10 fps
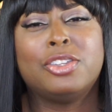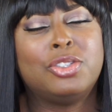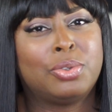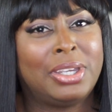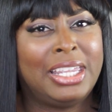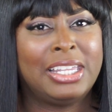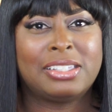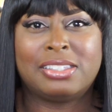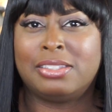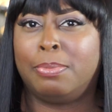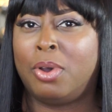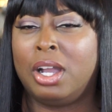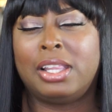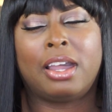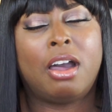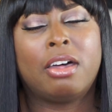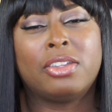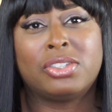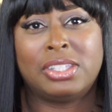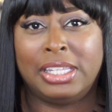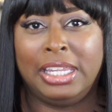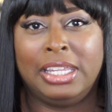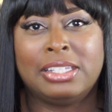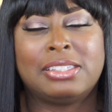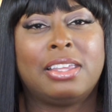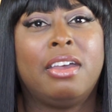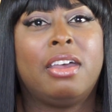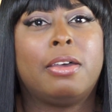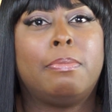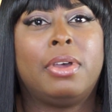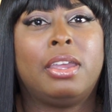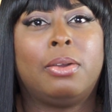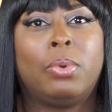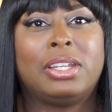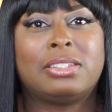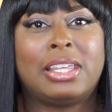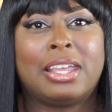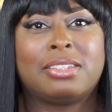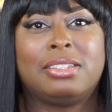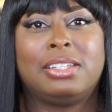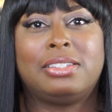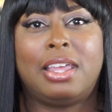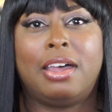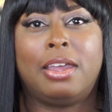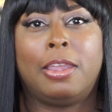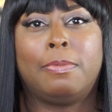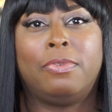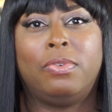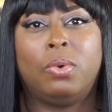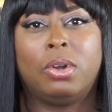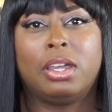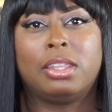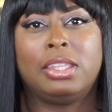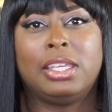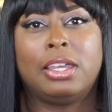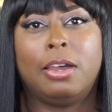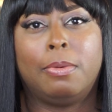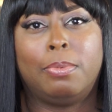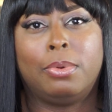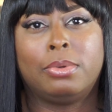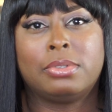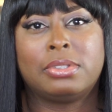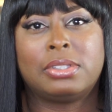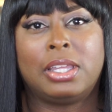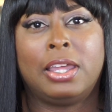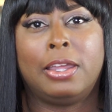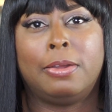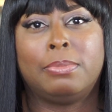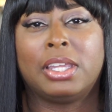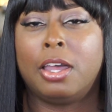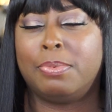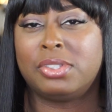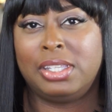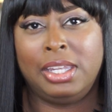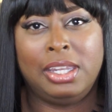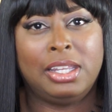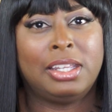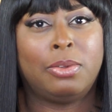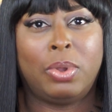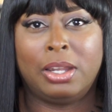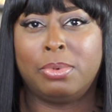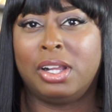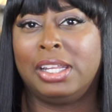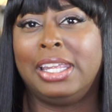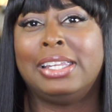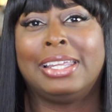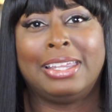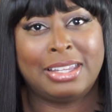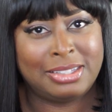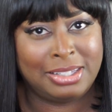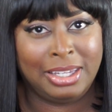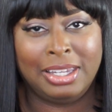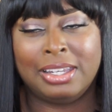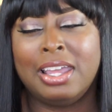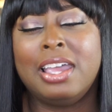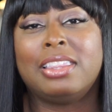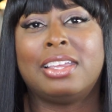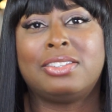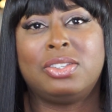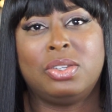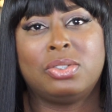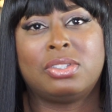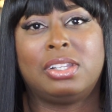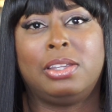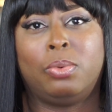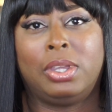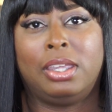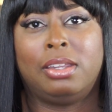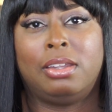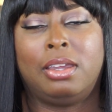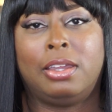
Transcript: drinks, the bar, like all those things. But when it's actually time for the couple to eat and the wedding party to eat and the guests to eat, that's usually when